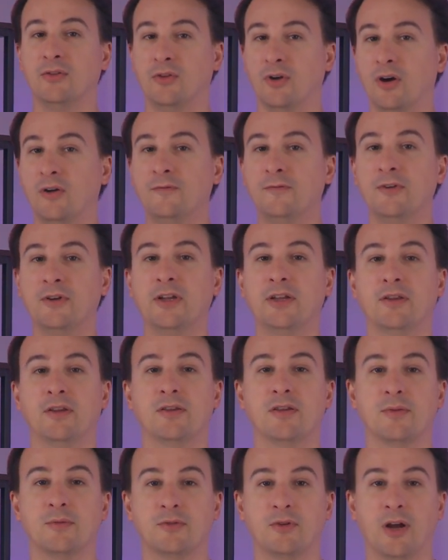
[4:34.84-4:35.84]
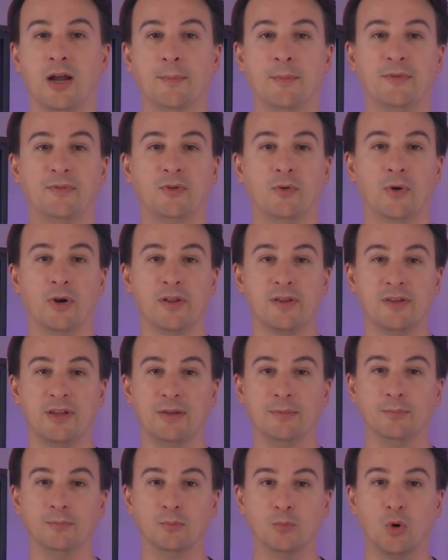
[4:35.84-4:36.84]
Don't forget to subscribe if you want to
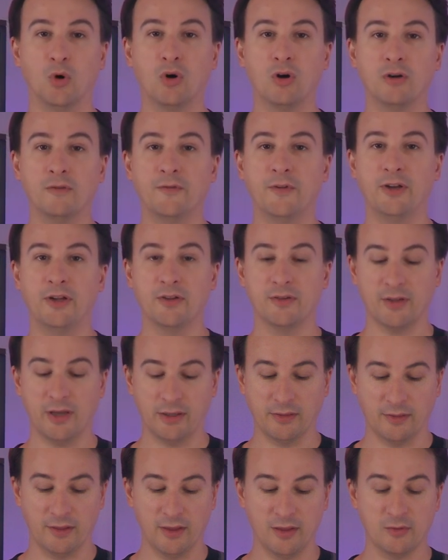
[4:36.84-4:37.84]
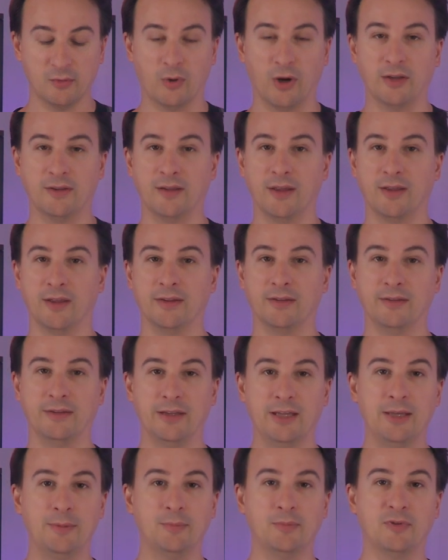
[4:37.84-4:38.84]
see more videos like this where I take a
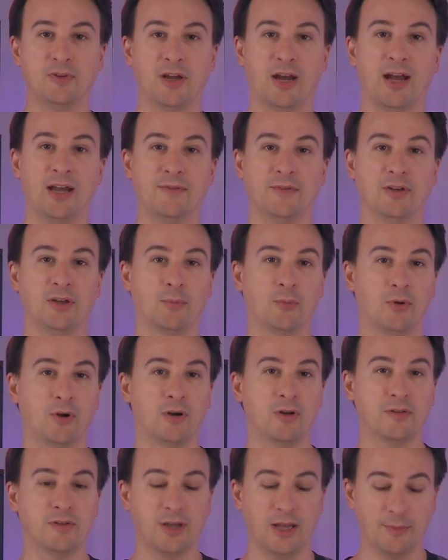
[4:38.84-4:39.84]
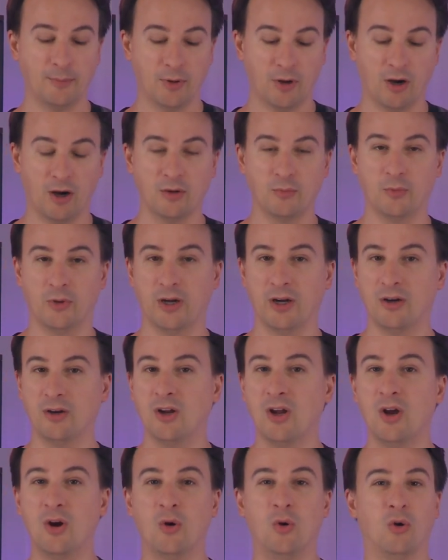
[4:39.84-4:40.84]
deep dive into prototype
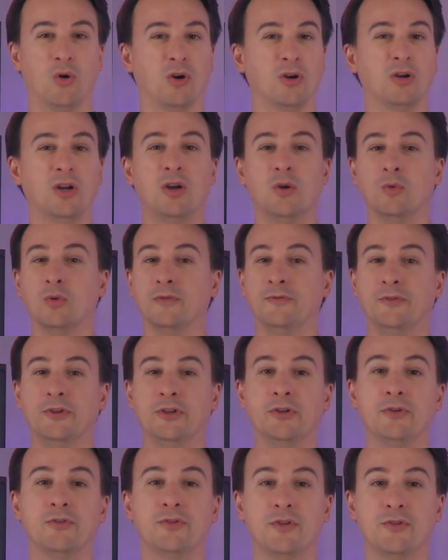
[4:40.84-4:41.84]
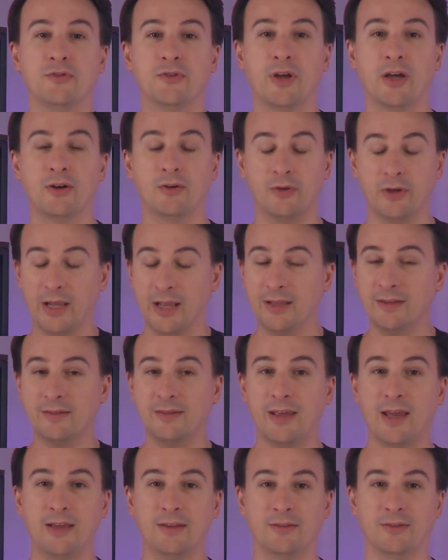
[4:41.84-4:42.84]
hardware or reviews in general and
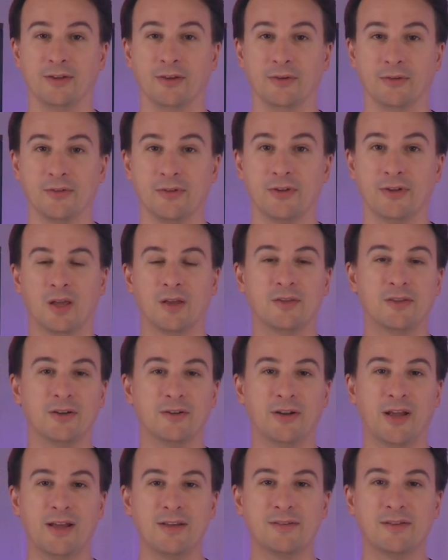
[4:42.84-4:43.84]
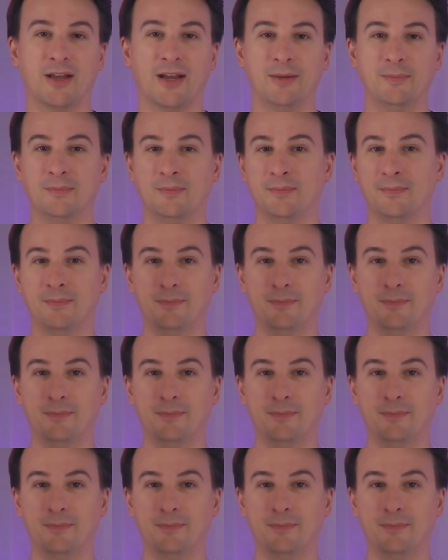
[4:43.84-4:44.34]
tech news. Until next time,